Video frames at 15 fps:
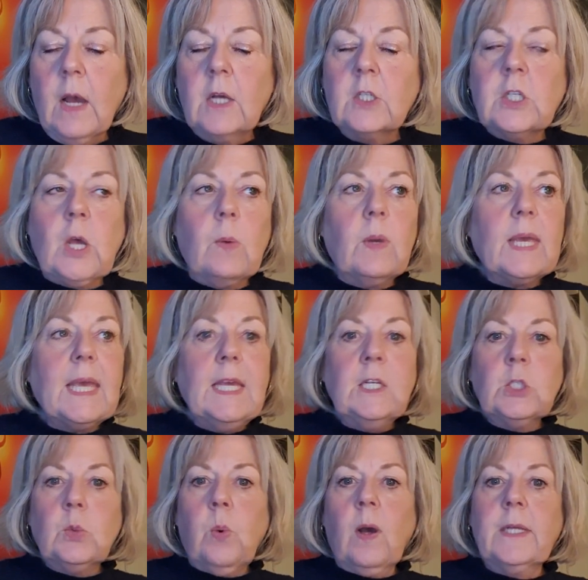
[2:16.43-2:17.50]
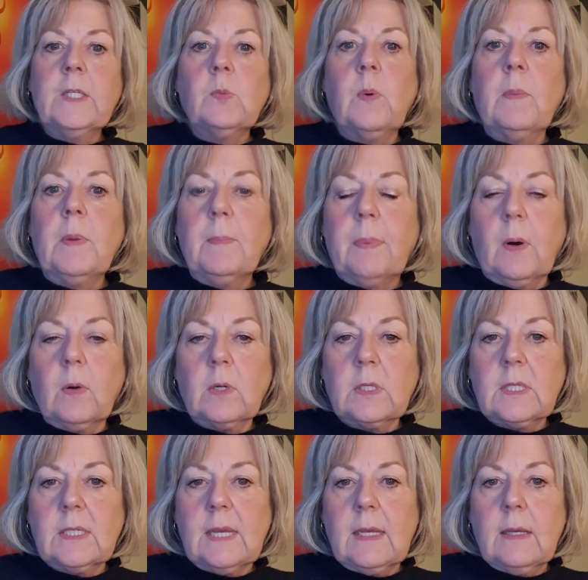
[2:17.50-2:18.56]
So each wise woman
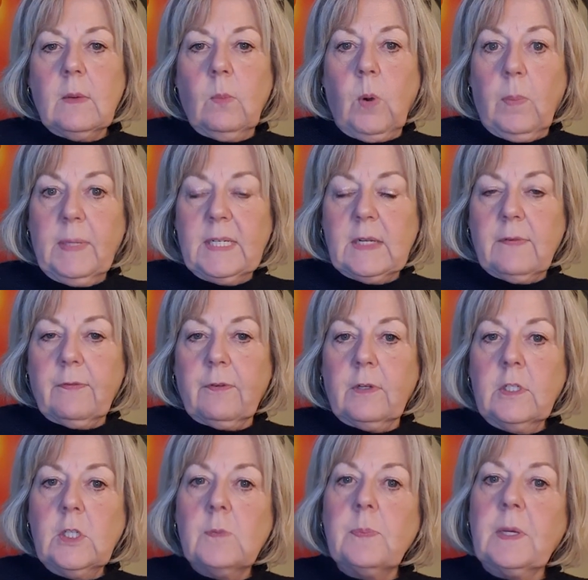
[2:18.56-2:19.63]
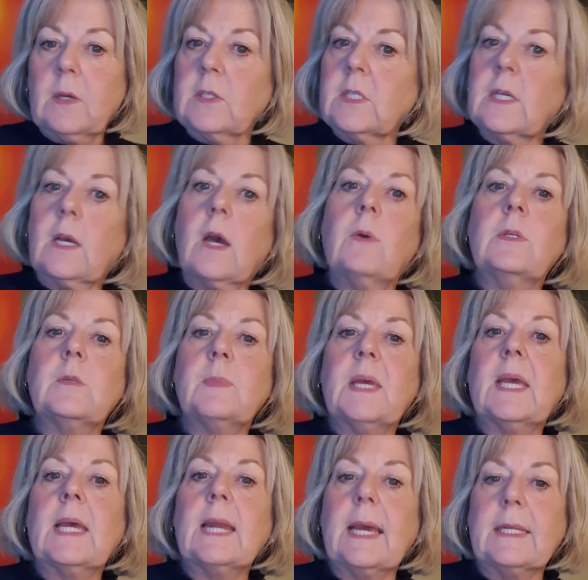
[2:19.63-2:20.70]
box will be different because they're going to be
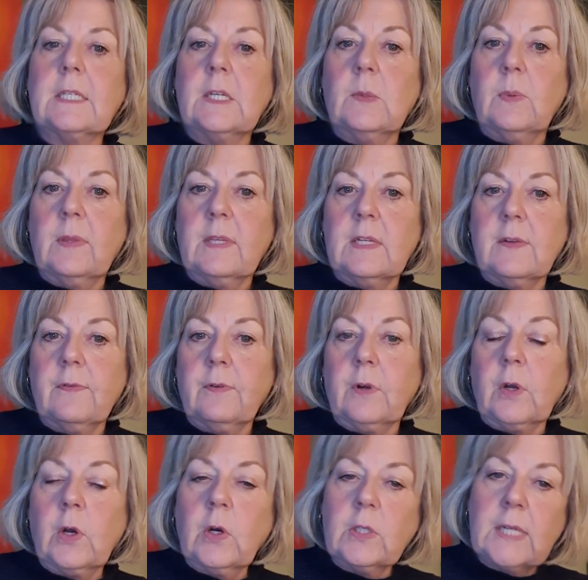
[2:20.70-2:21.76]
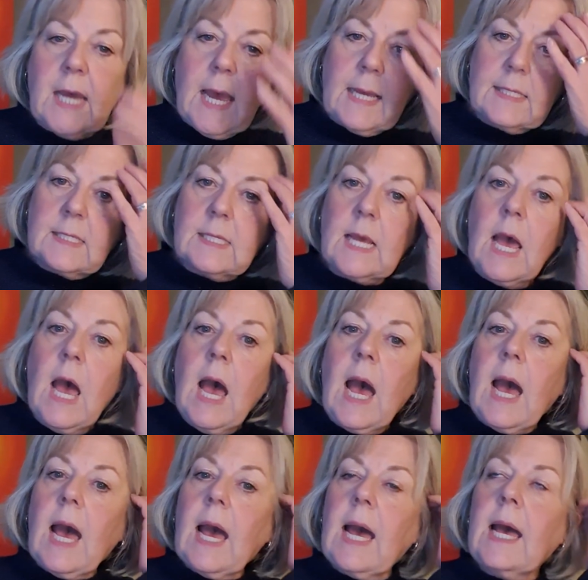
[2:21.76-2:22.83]
connected with a different goddess,
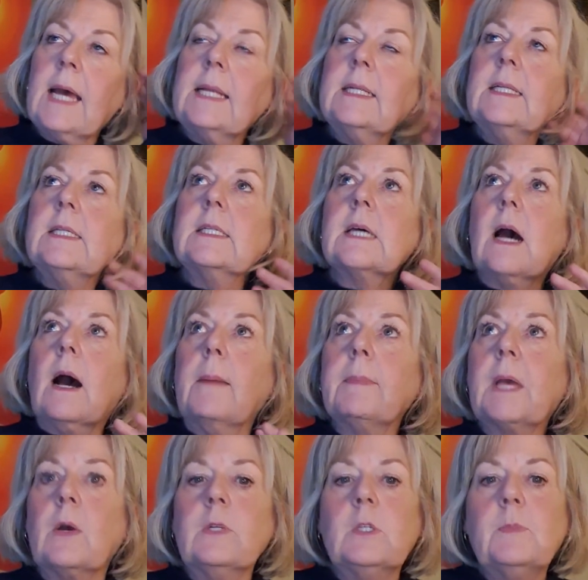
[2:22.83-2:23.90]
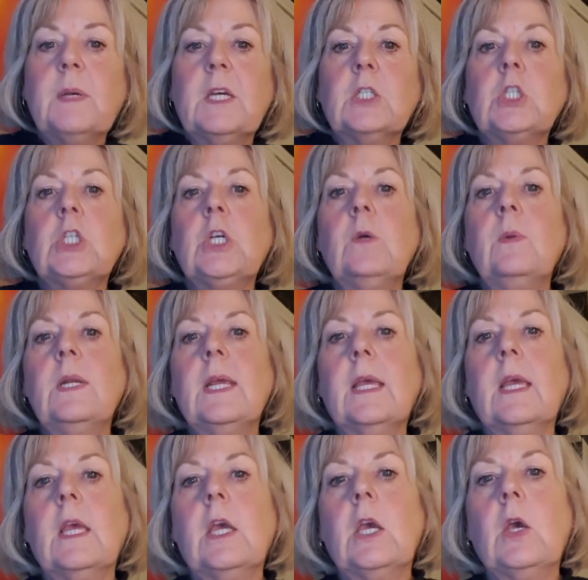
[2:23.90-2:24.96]
and I'm going to be
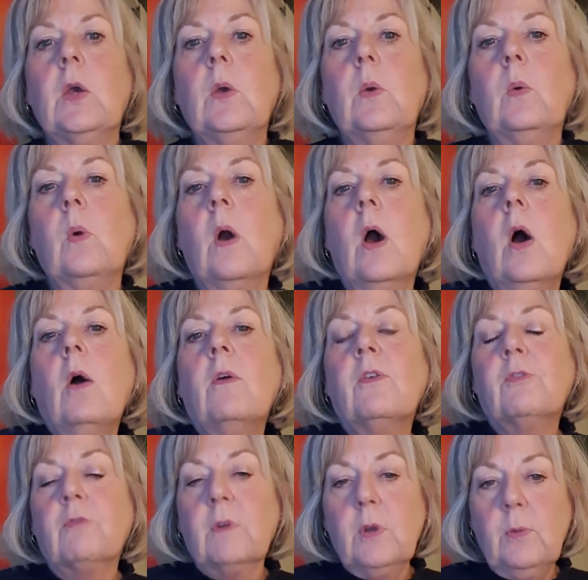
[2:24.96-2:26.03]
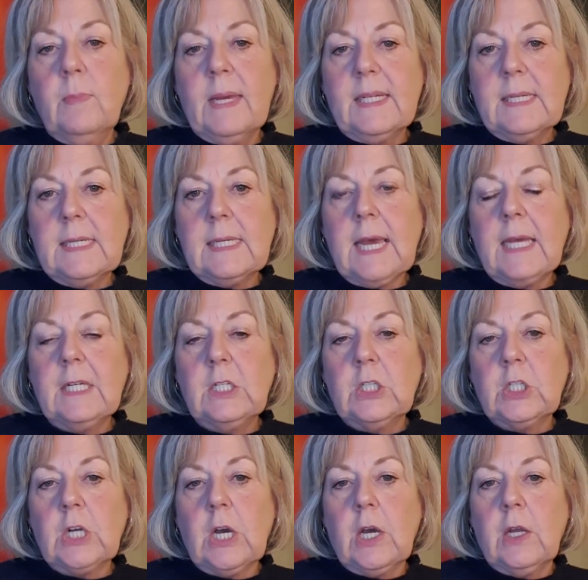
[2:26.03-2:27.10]
attuning you through
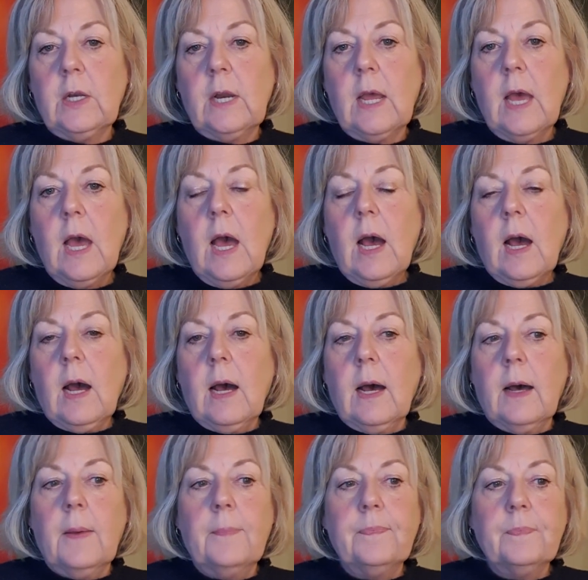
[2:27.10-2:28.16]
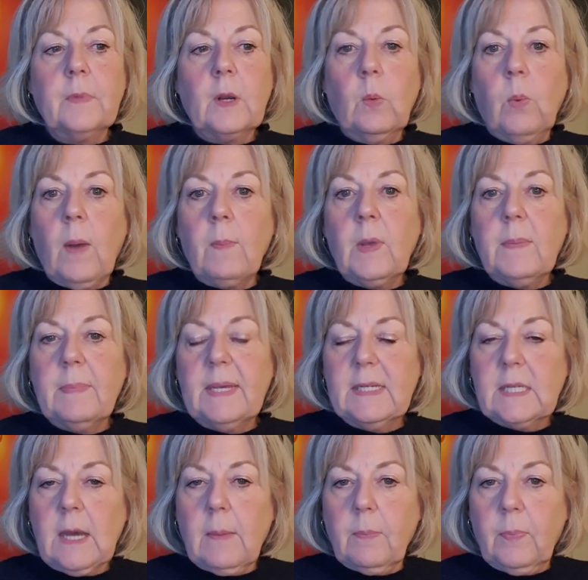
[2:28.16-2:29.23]
meditation when we
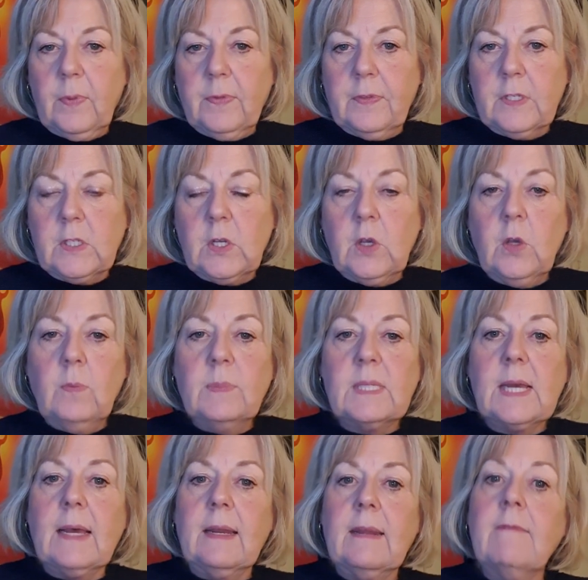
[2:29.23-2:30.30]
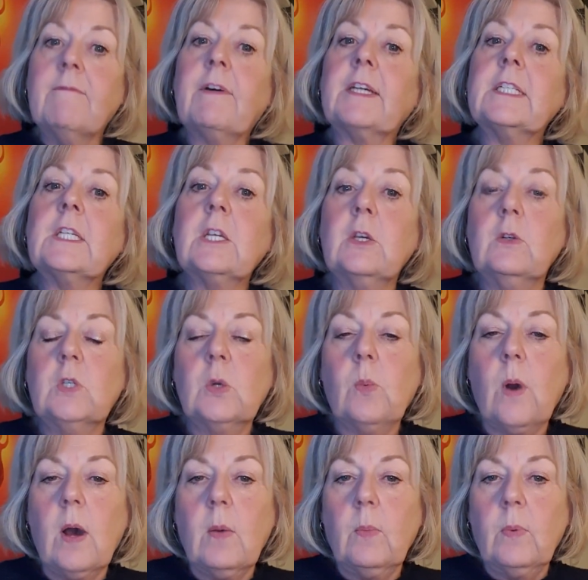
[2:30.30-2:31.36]
meet up with the Zooms, and inviting you to
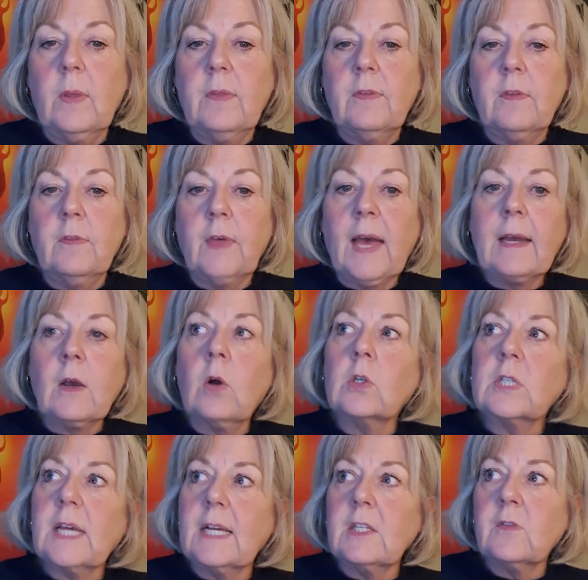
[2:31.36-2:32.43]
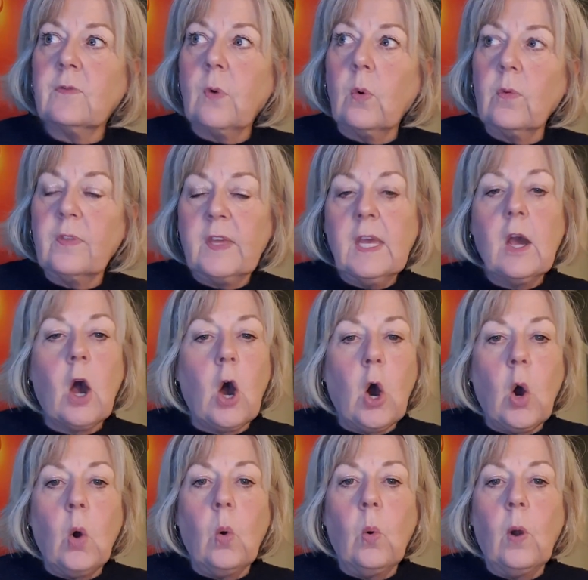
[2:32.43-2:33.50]
work with that goddess for the
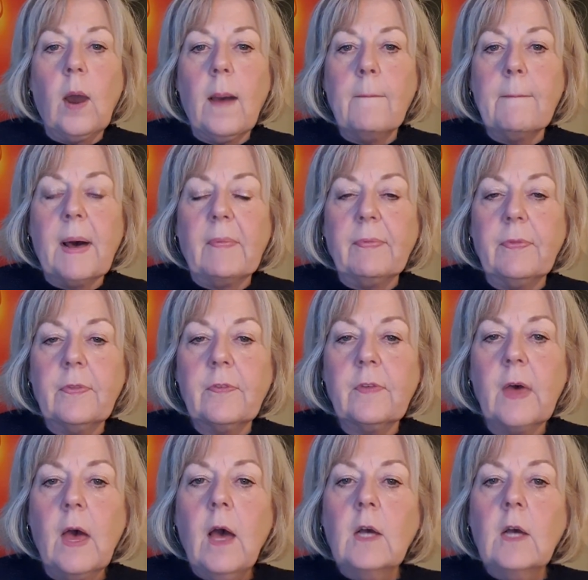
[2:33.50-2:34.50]
whole month.